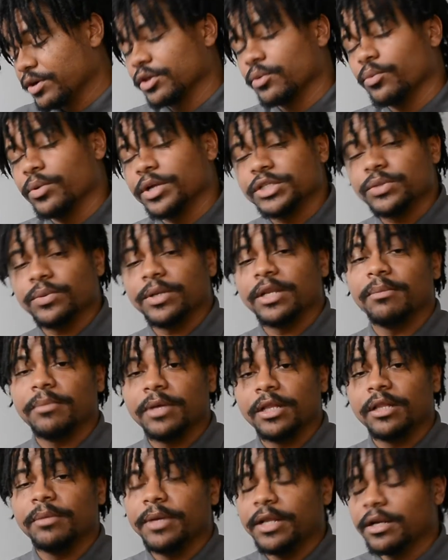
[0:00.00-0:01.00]
the 120
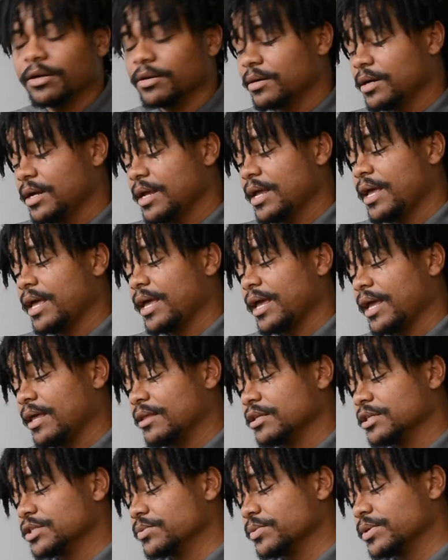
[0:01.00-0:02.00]
millimeter, and
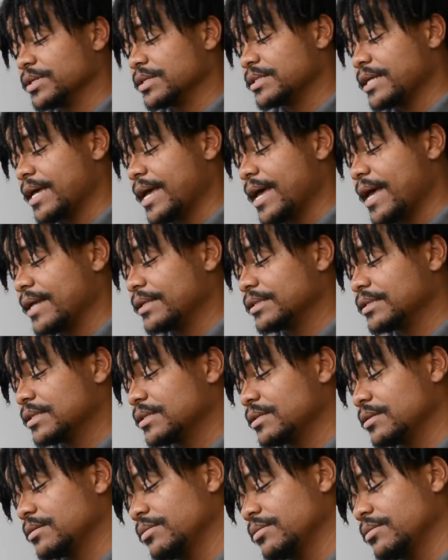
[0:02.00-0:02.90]
this one is at,